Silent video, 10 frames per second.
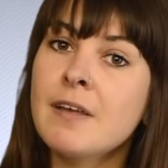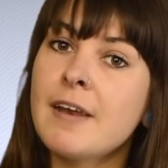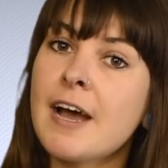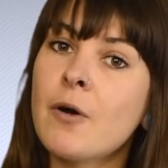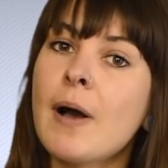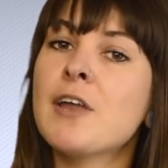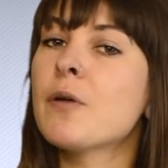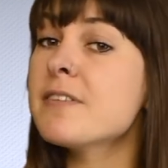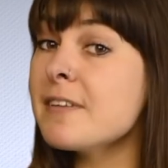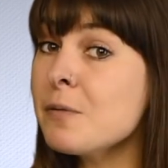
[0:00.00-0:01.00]
Now, I know
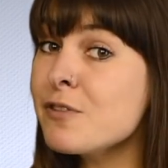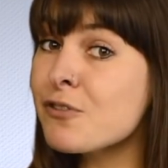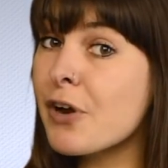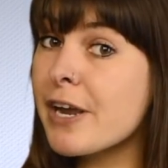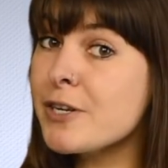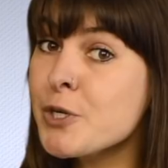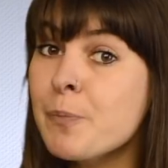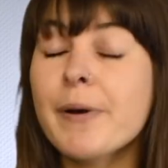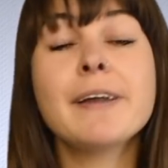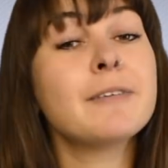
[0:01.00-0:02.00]
this sounds
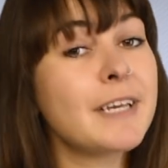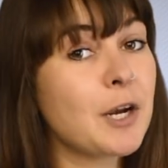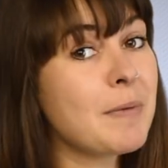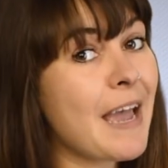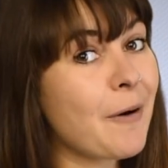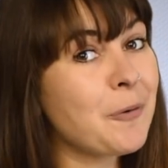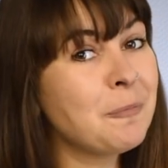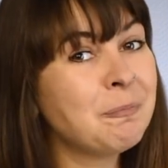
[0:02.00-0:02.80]
strange, but hear me out.